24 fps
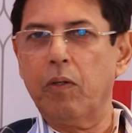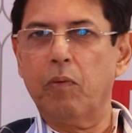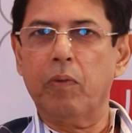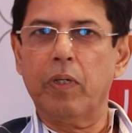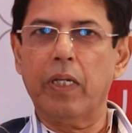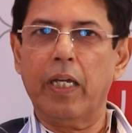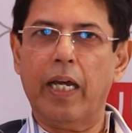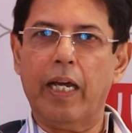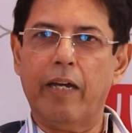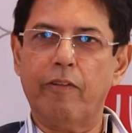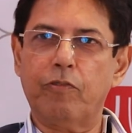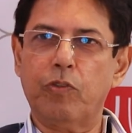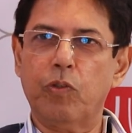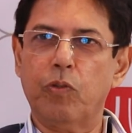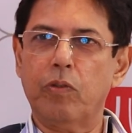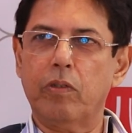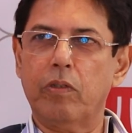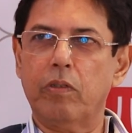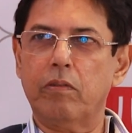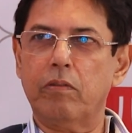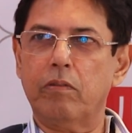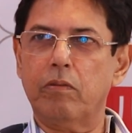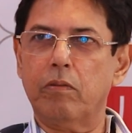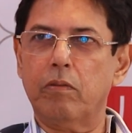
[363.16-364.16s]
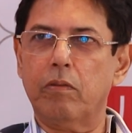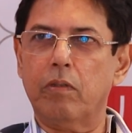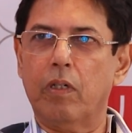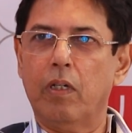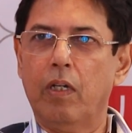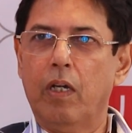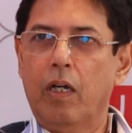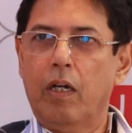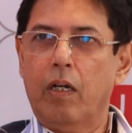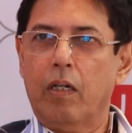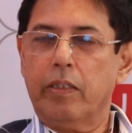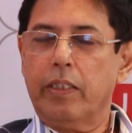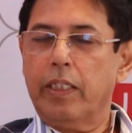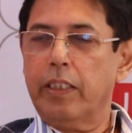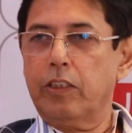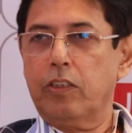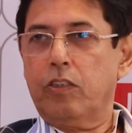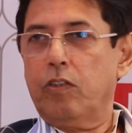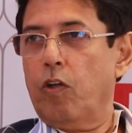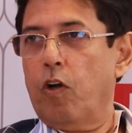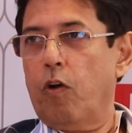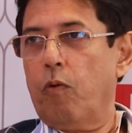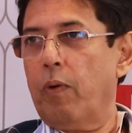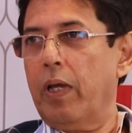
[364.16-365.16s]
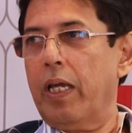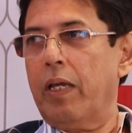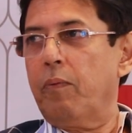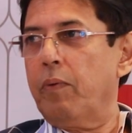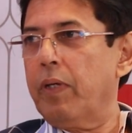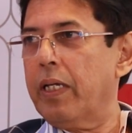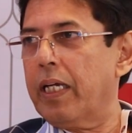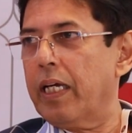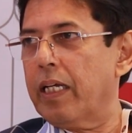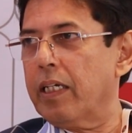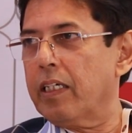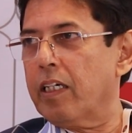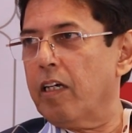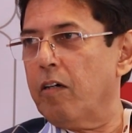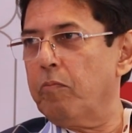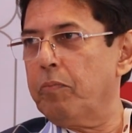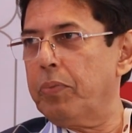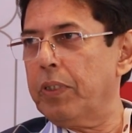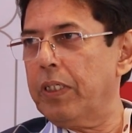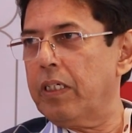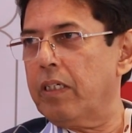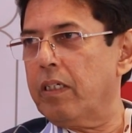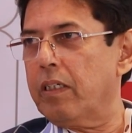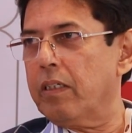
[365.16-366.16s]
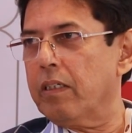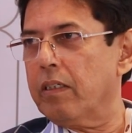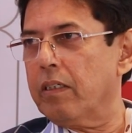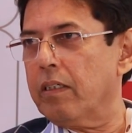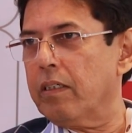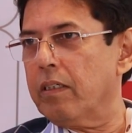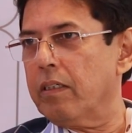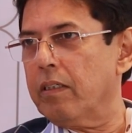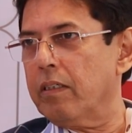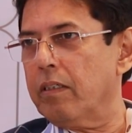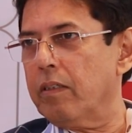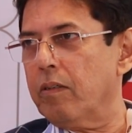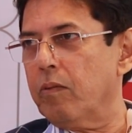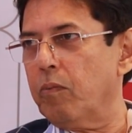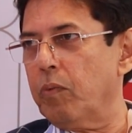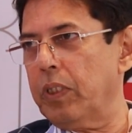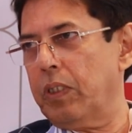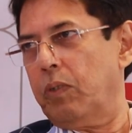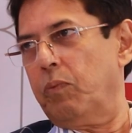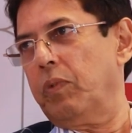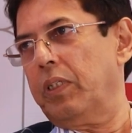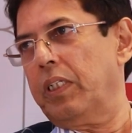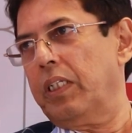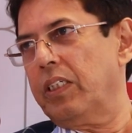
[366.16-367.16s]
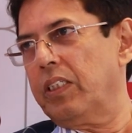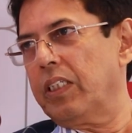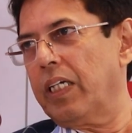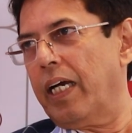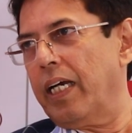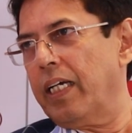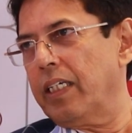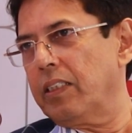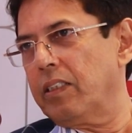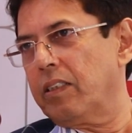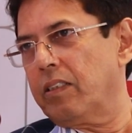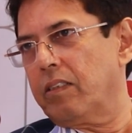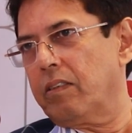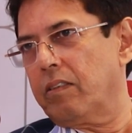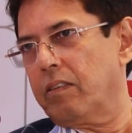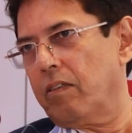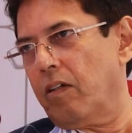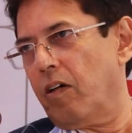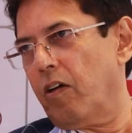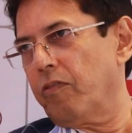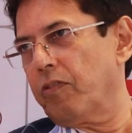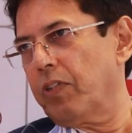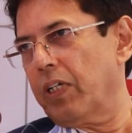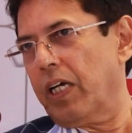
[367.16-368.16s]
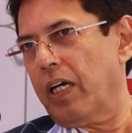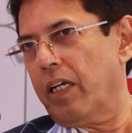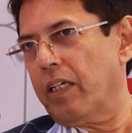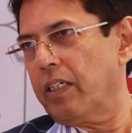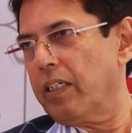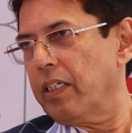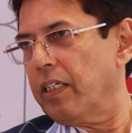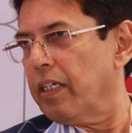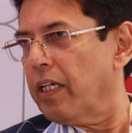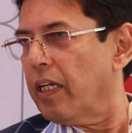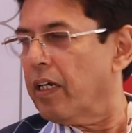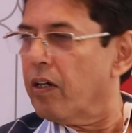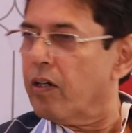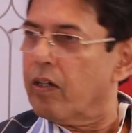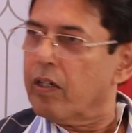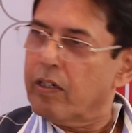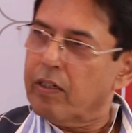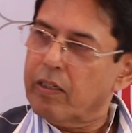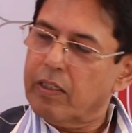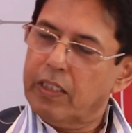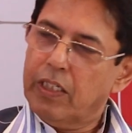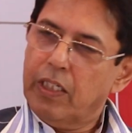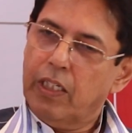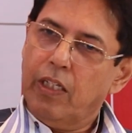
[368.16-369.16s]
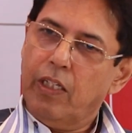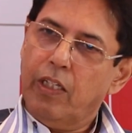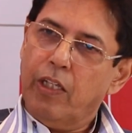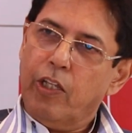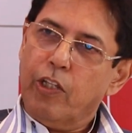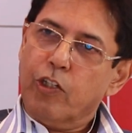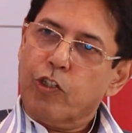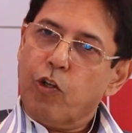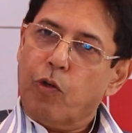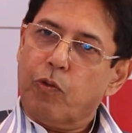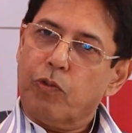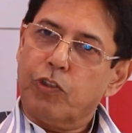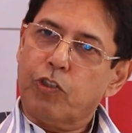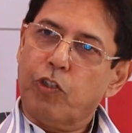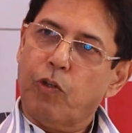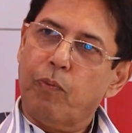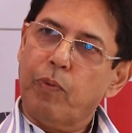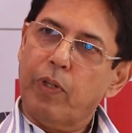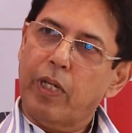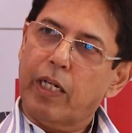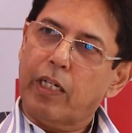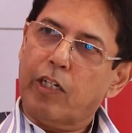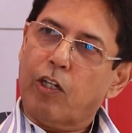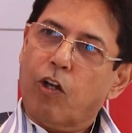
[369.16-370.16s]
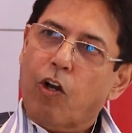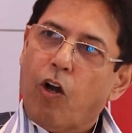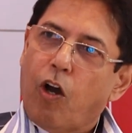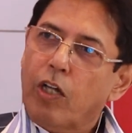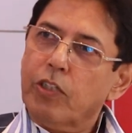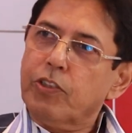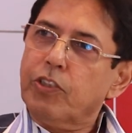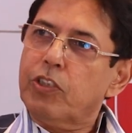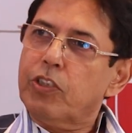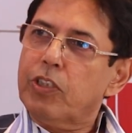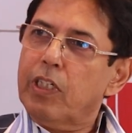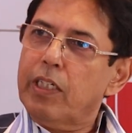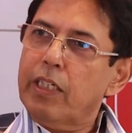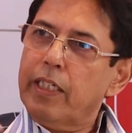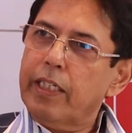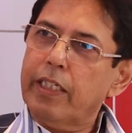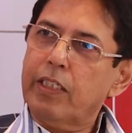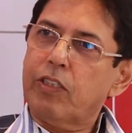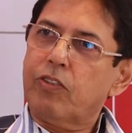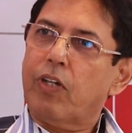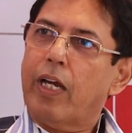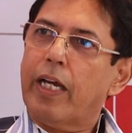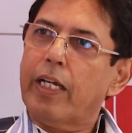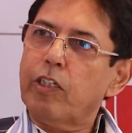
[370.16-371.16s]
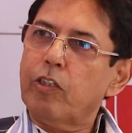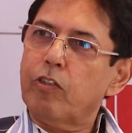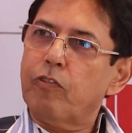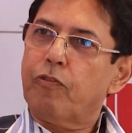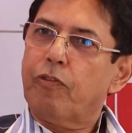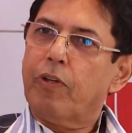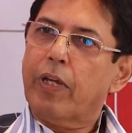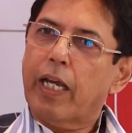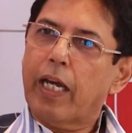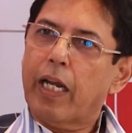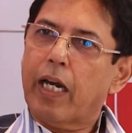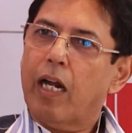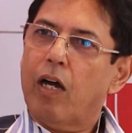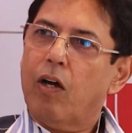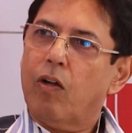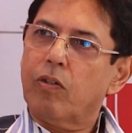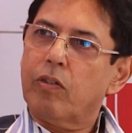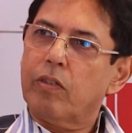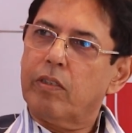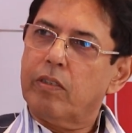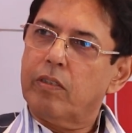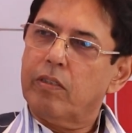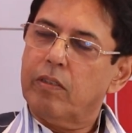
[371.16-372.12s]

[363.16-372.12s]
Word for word: we have to, there's no way we can compete uh, with, with the giants of the country. And so, so we are constantly trying to figure out